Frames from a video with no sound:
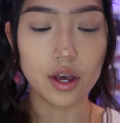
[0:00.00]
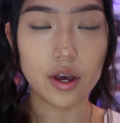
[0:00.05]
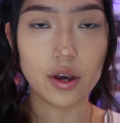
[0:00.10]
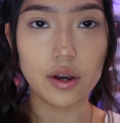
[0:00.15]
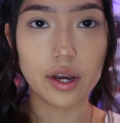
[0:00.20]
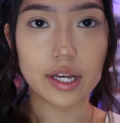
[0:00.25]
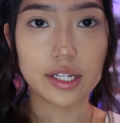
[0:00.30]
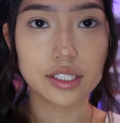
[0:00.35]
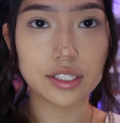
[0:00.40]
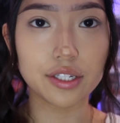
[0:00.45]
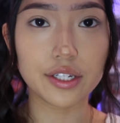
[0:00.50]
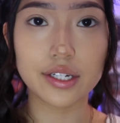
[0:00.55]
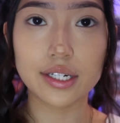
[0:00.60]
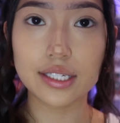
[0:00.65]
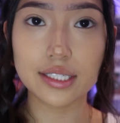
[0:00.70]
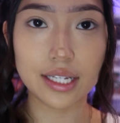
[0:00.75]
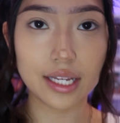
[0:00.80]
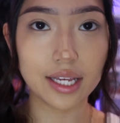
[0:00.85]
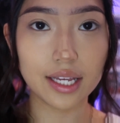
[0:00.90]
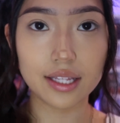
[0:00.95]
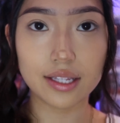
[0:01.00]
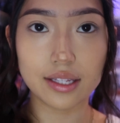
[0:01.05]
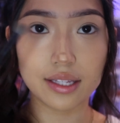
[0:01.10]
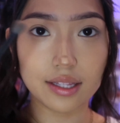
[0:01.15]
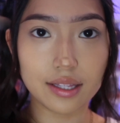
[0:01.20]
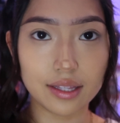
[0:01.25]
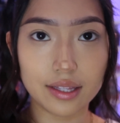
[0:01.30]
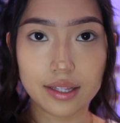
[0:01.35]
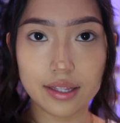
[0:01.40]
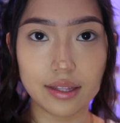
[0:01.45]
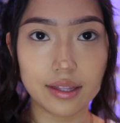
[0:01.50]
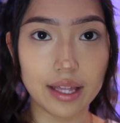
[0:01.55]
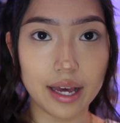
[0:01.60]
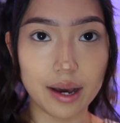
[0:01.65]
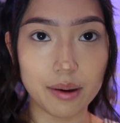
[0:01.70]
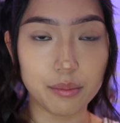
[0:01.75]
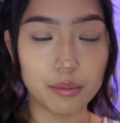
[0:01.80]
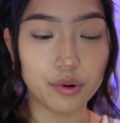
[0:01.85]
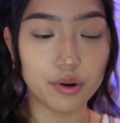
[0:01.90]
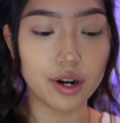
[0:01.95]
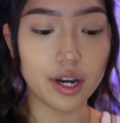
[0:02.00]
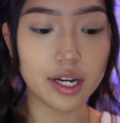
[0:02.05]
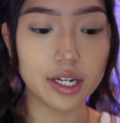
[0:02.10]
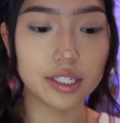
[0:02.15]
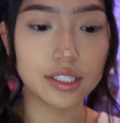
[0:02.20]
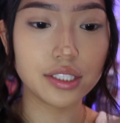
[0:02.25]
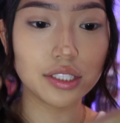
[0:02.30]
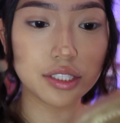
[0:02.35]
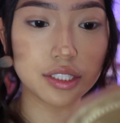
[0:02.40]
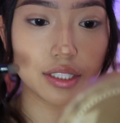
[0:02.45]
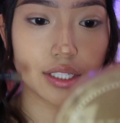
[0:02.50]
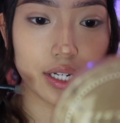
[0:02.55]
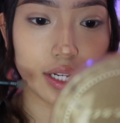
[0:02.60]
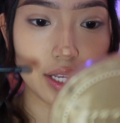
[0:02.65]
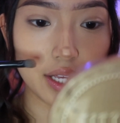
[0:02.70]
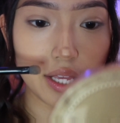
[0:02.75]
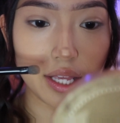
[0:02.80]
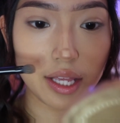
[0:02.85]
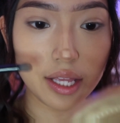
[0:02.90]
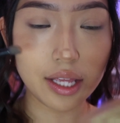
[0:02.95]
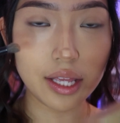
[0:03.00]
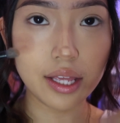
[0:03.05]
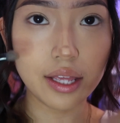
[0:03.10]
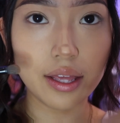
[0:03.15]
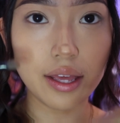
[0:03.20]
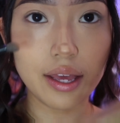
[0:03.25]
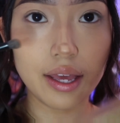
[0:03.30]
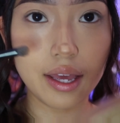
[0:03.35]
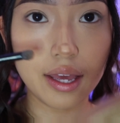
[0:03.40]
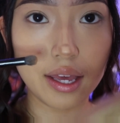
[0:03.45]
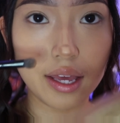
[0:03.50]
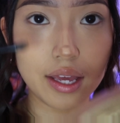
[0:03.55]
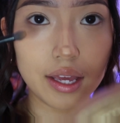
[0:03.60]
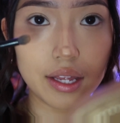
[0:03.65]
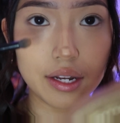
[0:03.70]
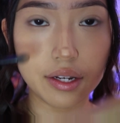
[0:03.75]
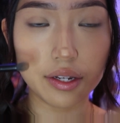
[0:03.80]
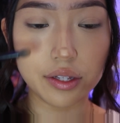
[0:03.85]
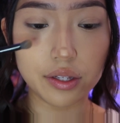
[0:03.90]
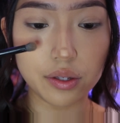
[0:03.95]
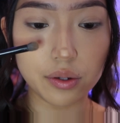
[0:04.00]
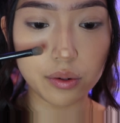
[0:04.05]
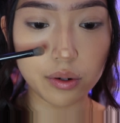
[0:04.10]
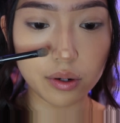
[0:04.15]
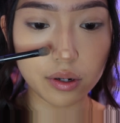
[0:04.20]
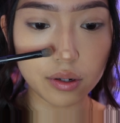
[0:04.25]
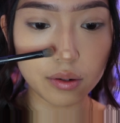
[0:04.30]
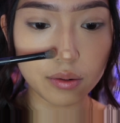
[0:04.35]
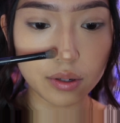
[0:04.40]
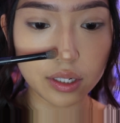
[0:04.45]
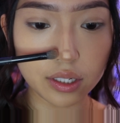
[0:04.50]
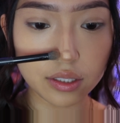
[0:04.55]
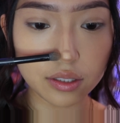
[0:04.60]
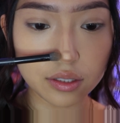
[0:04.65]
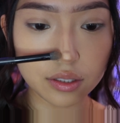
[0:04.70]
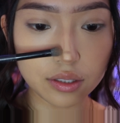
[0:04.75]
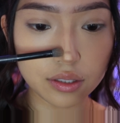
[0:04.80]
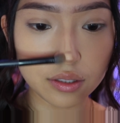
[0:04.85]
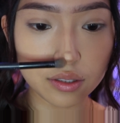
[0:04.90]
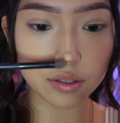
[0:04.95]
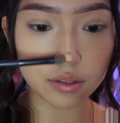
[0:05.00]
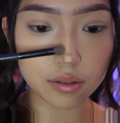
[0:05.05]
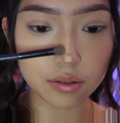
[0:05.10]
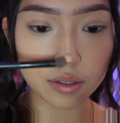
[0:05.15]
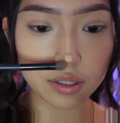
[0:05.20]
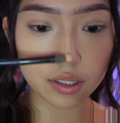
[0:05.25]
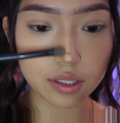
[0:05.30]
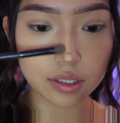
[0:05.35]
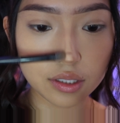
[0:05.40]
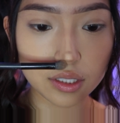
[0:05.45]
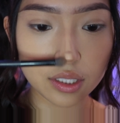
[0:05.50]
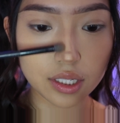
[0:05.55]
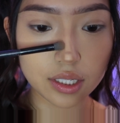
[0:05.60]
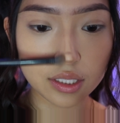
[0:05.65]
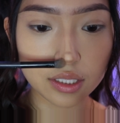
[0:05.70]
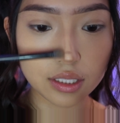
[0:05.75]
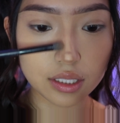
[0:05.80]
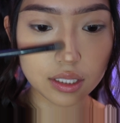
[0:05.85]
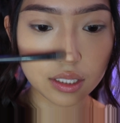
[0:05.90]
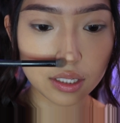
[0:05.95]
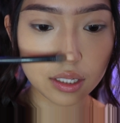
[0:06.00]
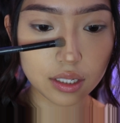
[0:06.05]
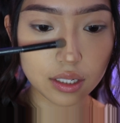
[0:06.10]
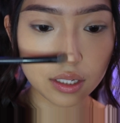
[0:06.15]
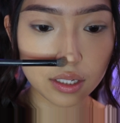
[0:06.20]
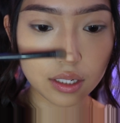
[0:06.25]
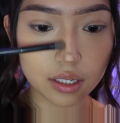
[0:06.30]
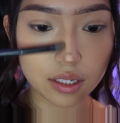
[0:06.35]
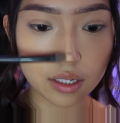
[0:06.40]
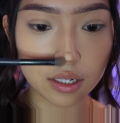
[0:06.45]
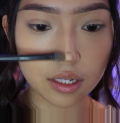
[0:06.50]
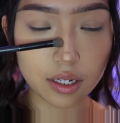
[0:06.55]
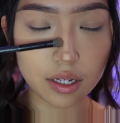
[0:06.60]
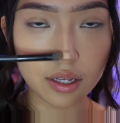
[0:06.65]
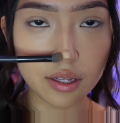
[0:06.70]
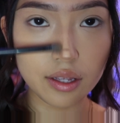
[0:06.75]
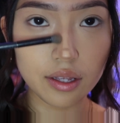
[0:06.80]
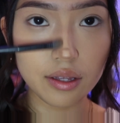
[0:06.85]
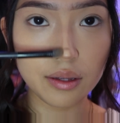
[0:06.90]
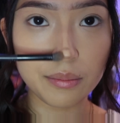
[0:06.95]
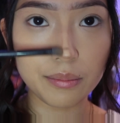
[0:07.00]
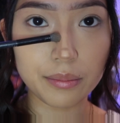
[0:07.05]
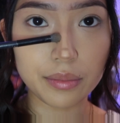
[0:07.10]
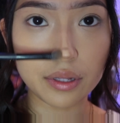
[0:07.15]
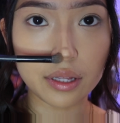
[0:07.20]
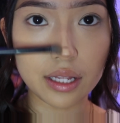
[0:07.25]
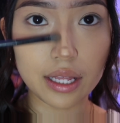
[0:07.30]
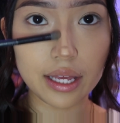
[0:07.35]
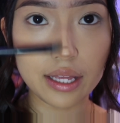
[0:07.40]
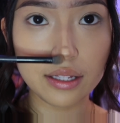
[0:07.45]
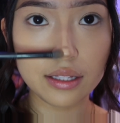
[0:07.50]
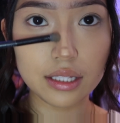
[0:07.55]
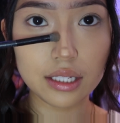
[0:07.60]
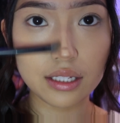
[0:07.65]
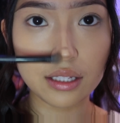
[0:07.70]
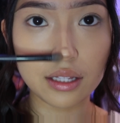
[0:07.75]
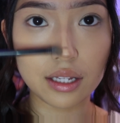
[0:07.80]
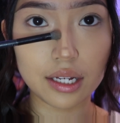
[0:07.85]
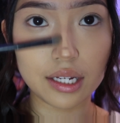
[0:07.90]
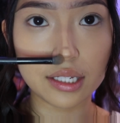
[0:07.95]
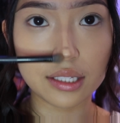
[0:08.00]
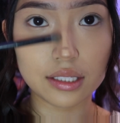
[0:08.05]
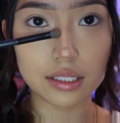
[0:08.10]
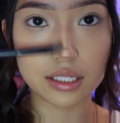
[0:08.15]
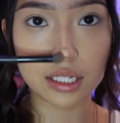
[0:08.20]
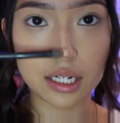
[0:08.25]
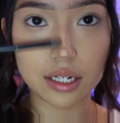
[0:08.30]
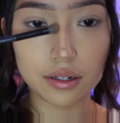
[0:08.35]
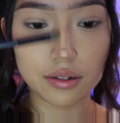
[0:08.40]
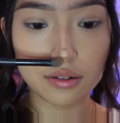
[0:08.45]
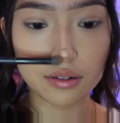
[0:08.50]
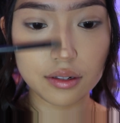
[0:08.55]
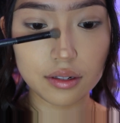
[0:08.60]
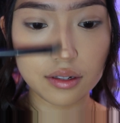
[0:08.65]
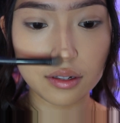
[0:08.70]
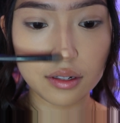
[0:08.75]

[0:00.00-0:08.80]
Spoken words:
Okay, so you're gonna take that brush and you're going to just blend the lines out.